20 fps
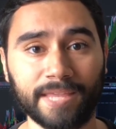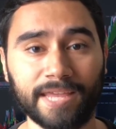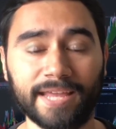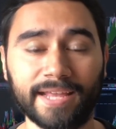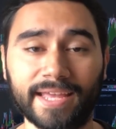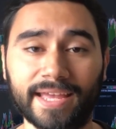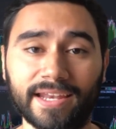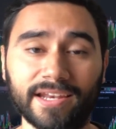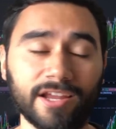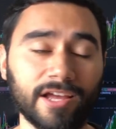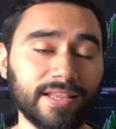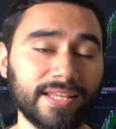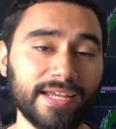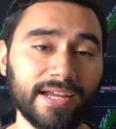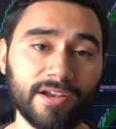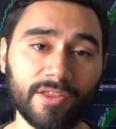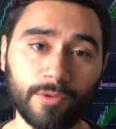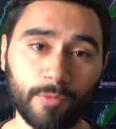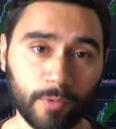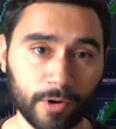Again, not the
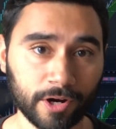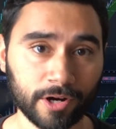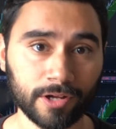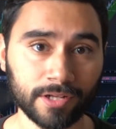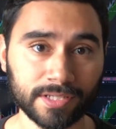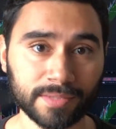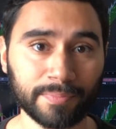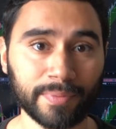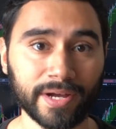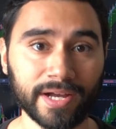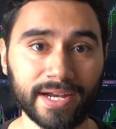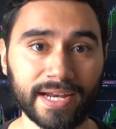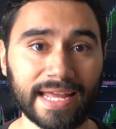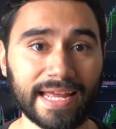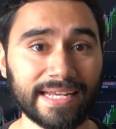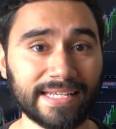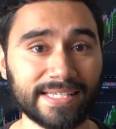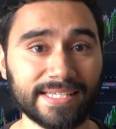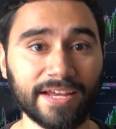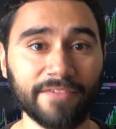end of the world, but
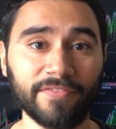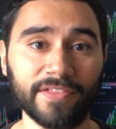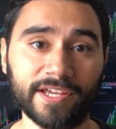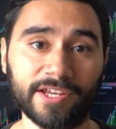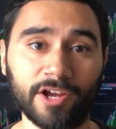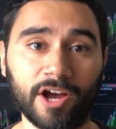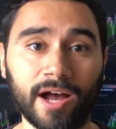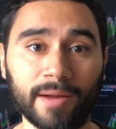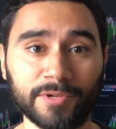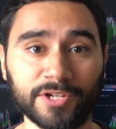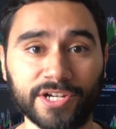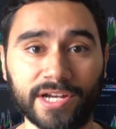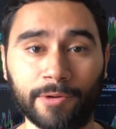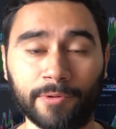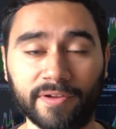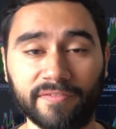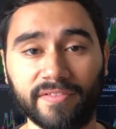it's definitely an option I would